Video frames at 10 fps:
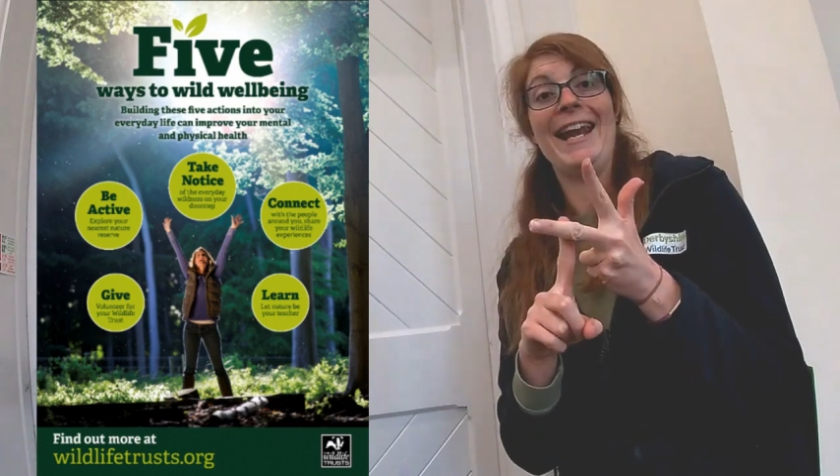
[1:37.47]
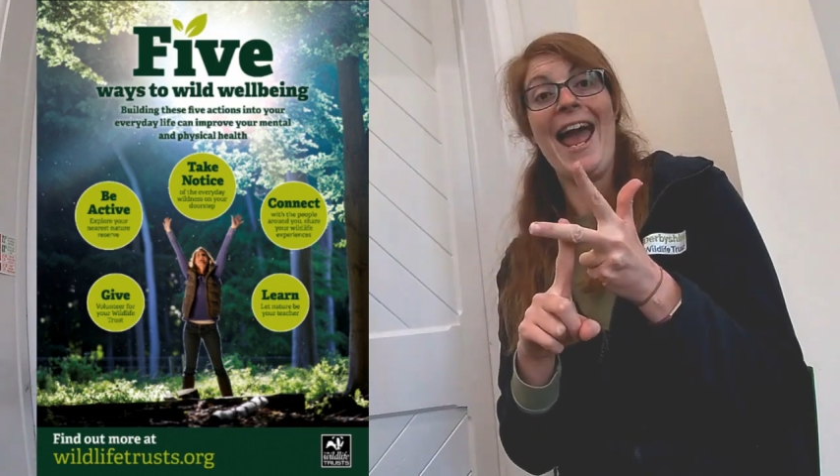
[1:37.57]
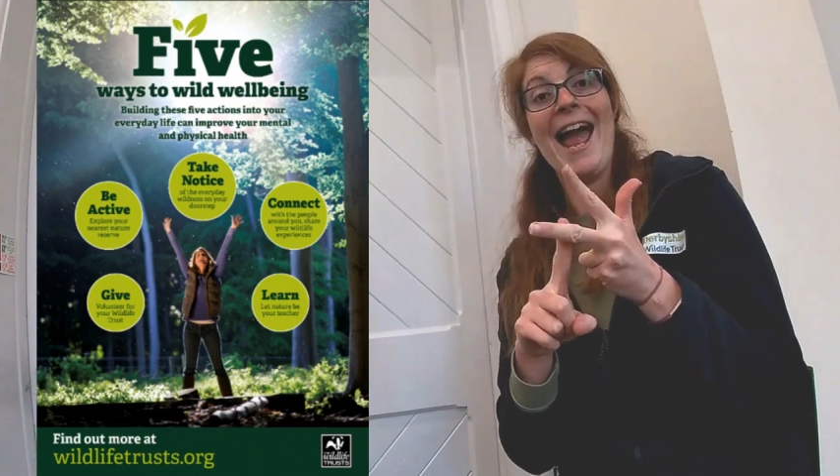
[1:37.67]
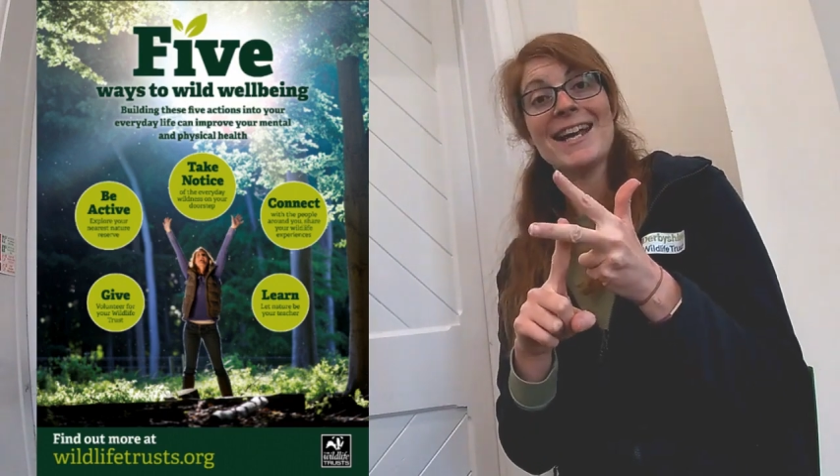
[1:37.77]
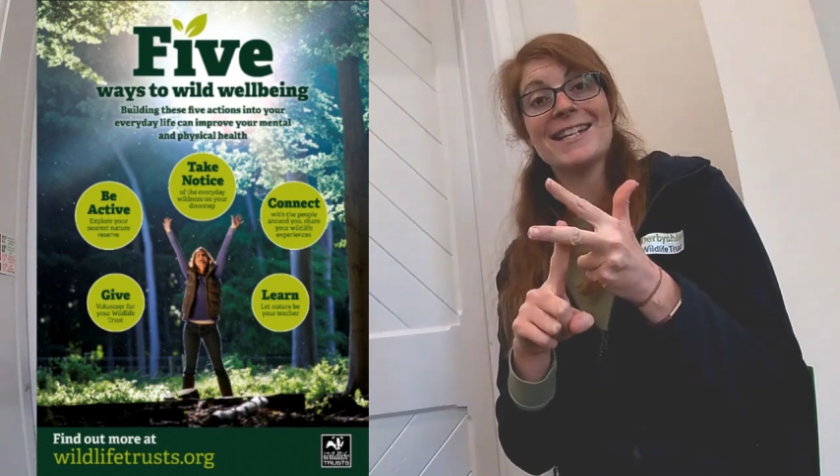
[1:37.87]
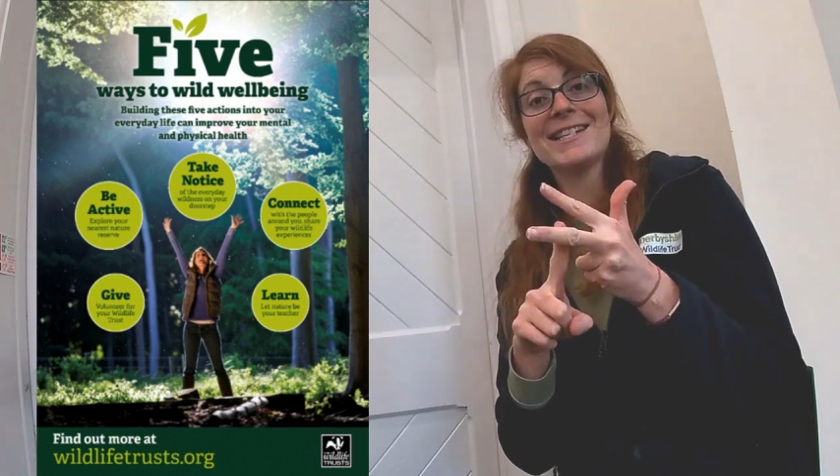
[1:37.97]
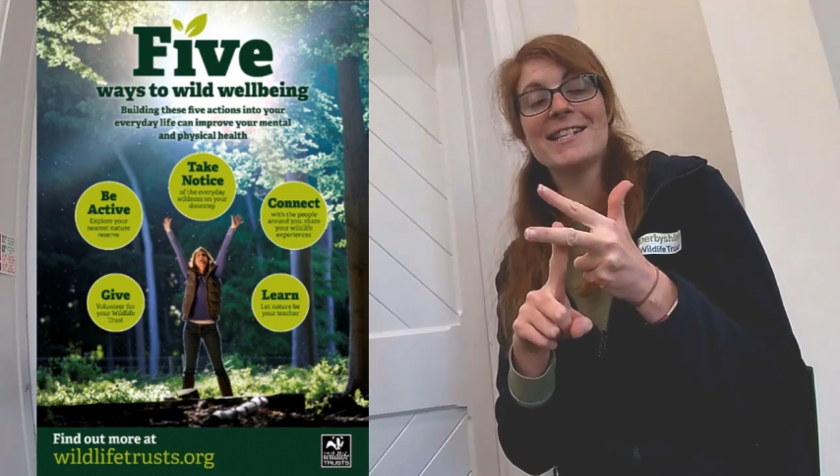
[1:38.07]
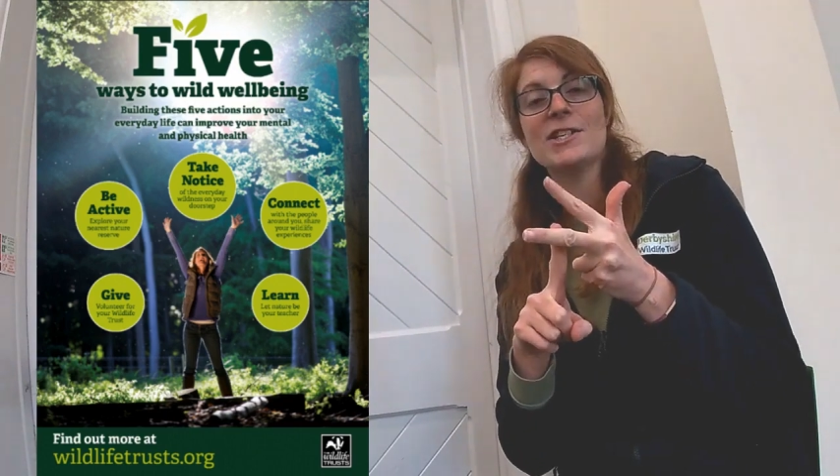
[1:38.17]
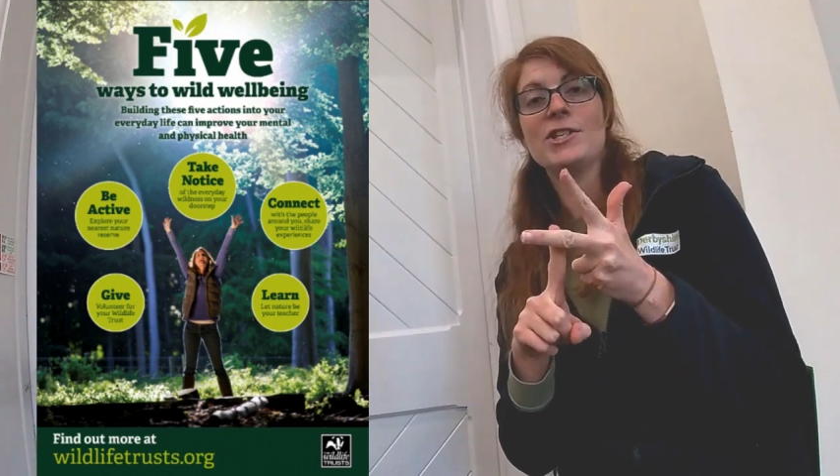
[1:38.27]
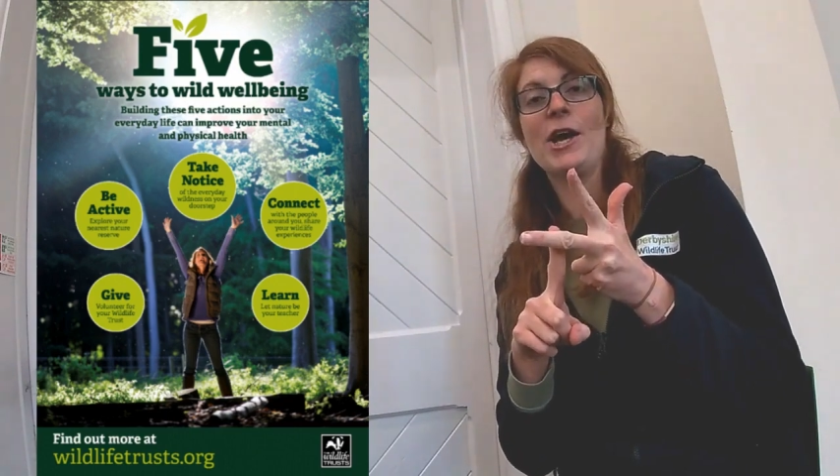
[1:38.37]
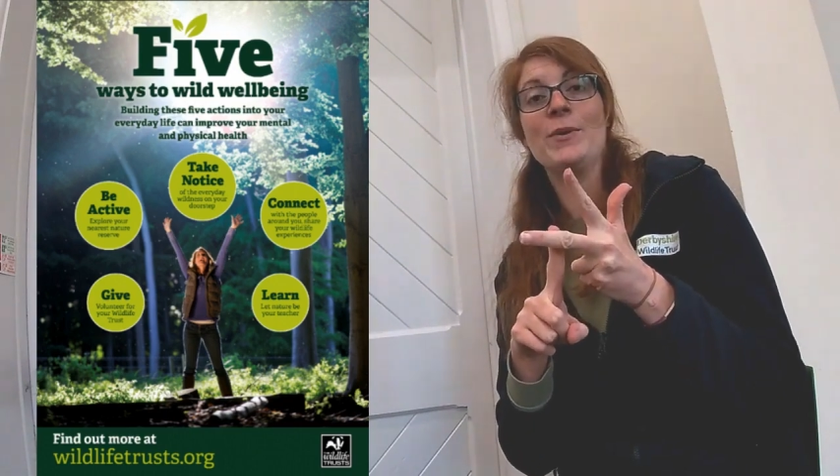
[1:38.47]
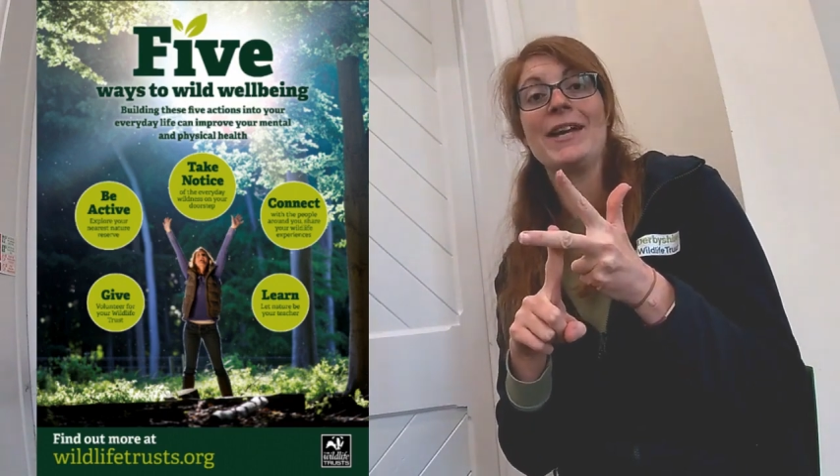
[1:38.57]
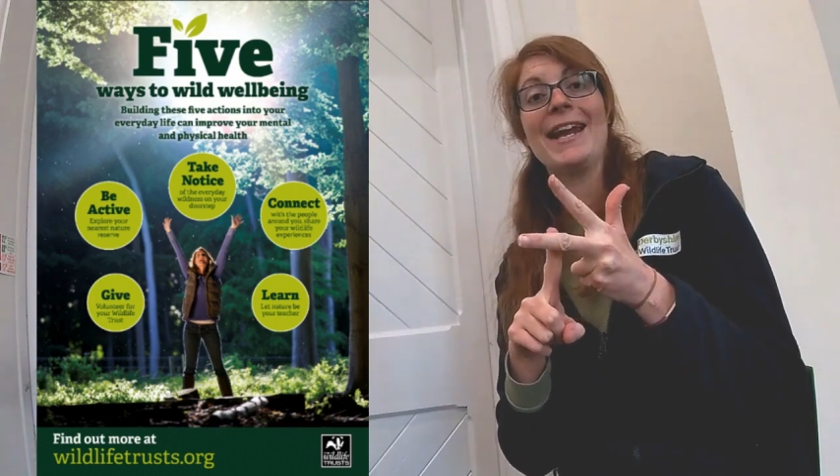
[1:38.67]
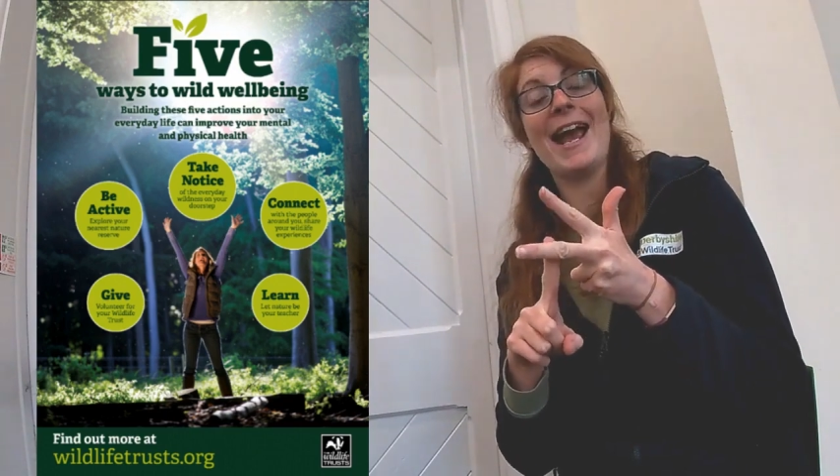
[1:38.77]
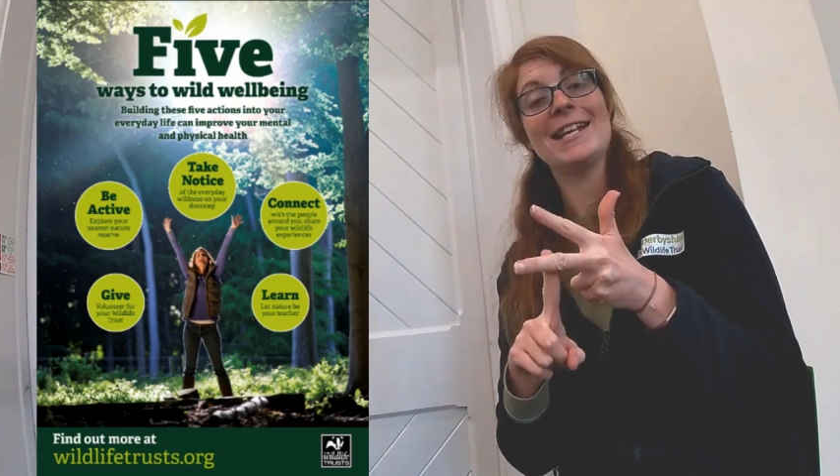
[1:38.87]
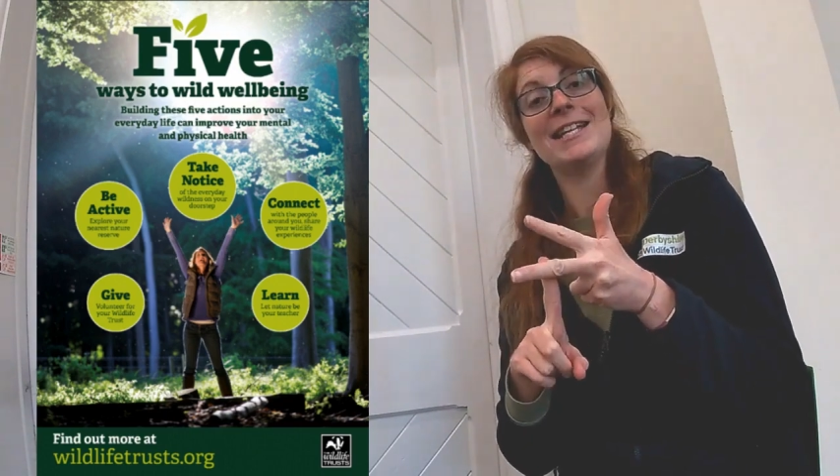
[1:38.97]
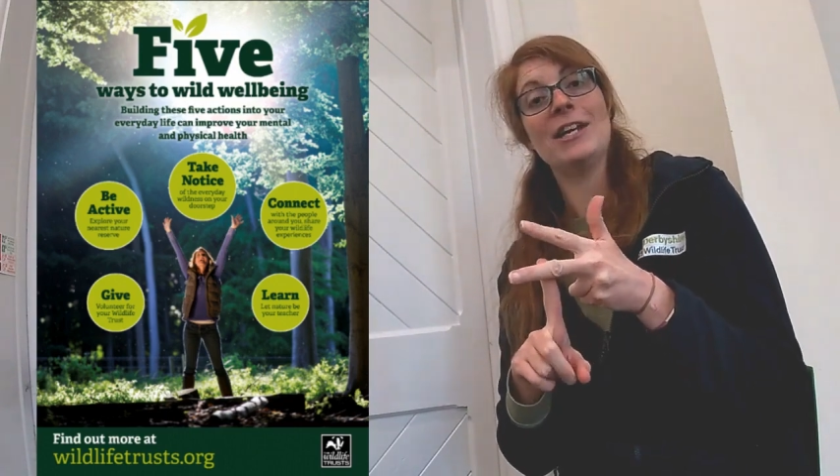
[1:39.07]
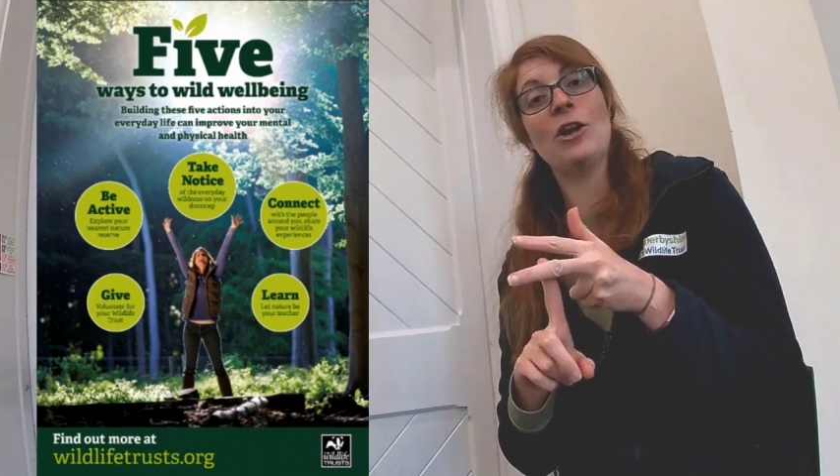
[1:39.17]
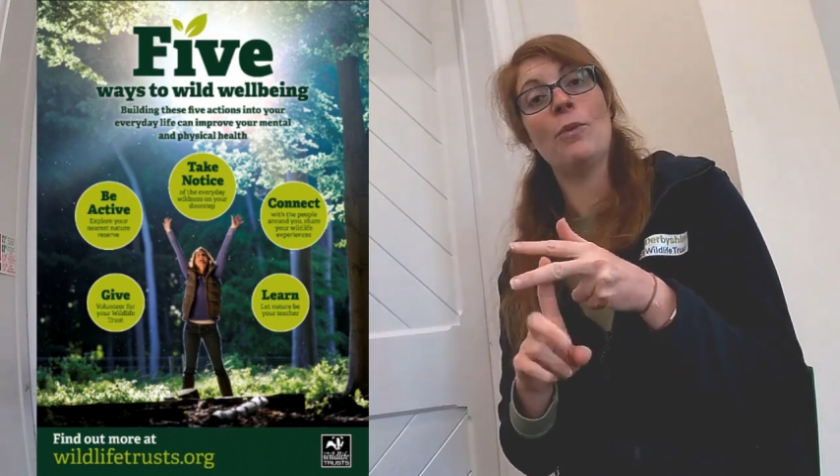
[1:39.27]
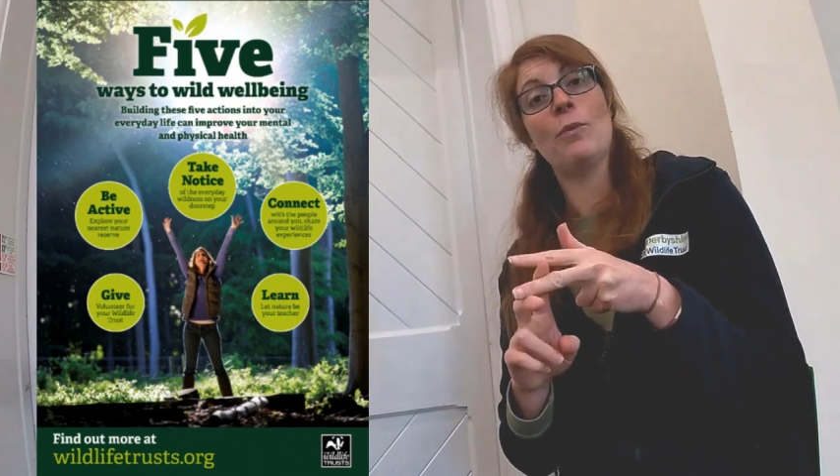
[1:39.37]
Connect, so
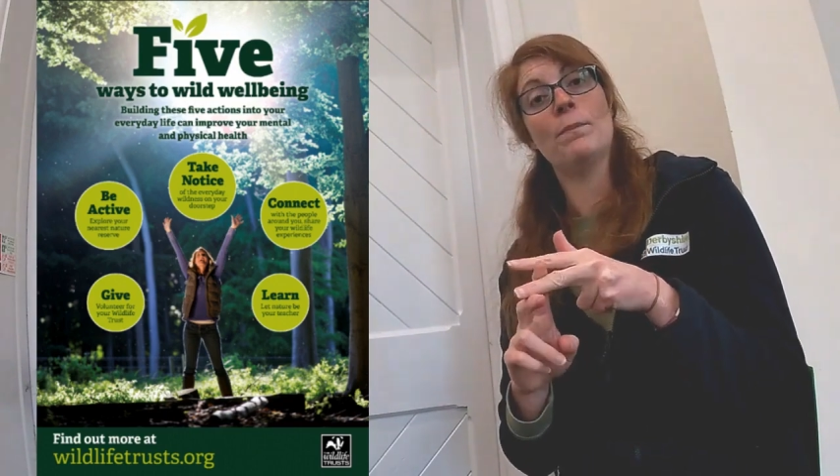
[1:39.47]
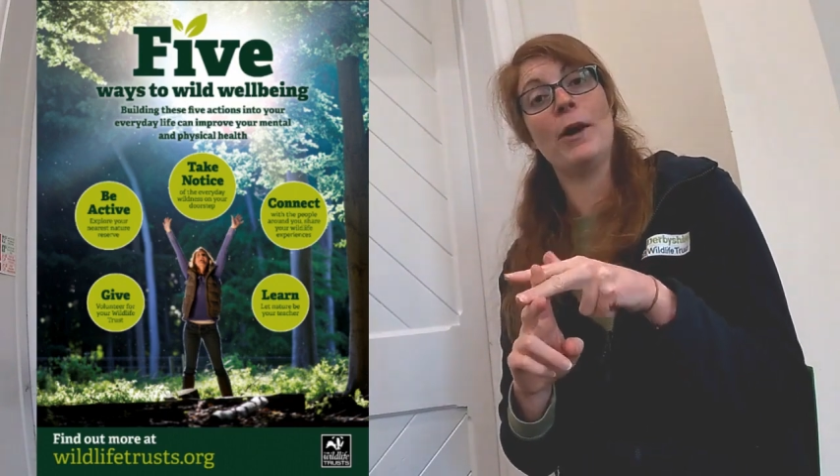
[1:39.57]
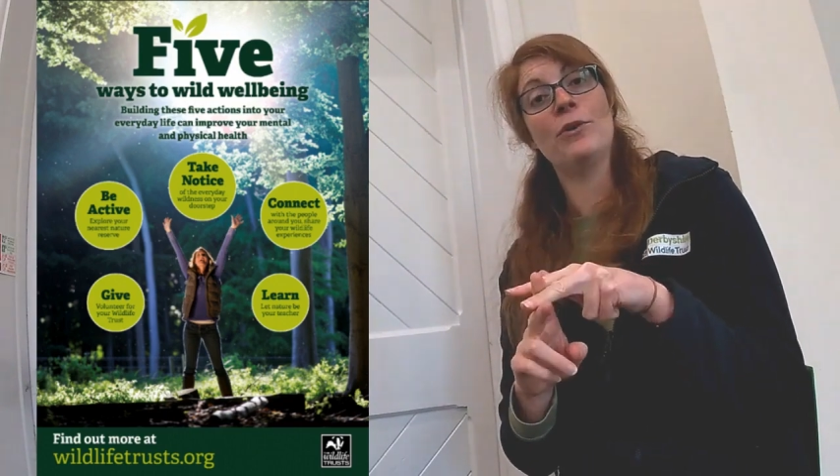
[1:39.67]
connecting